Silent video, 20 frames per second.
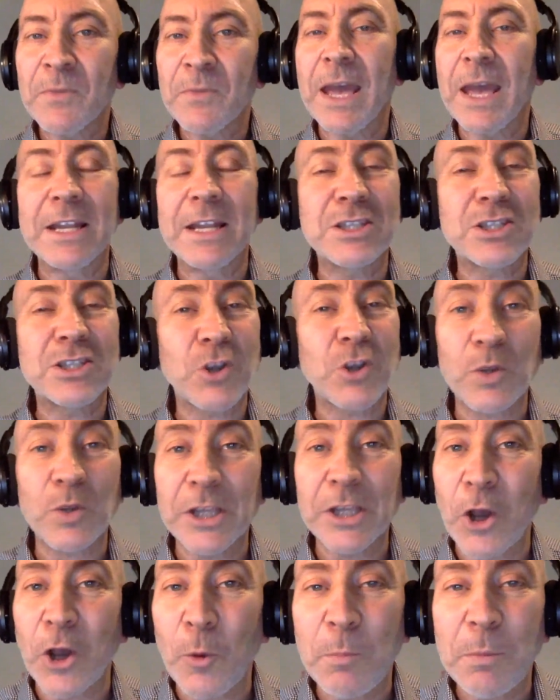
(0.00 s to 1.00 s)
And it's
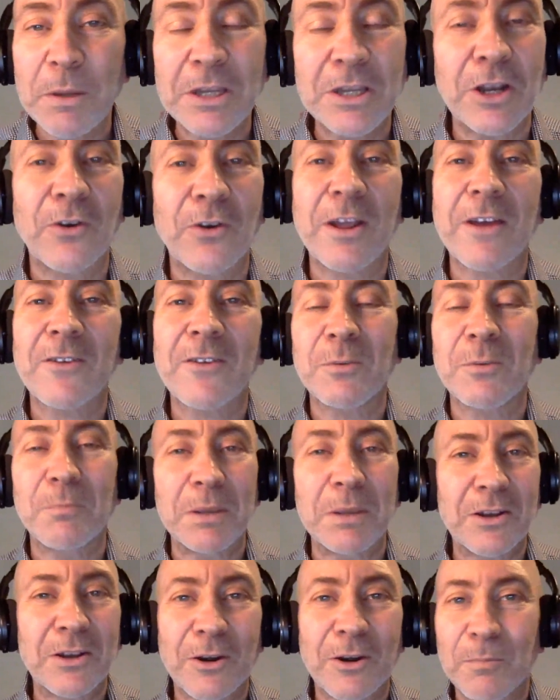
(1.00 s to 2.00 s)
totally open. You don't have to
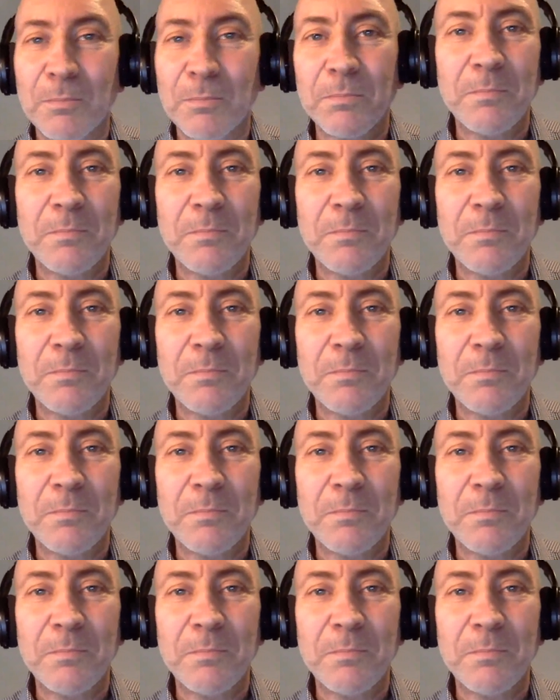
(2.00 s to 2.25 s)
be in our